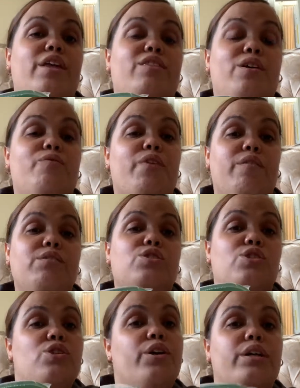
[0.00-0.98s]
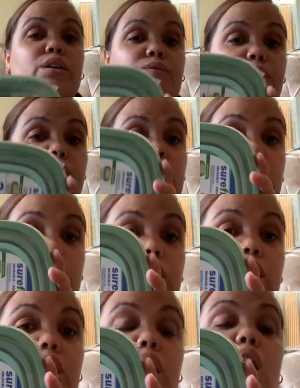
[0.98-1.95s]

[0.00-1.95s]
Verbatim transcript: and they're very sturdy and very good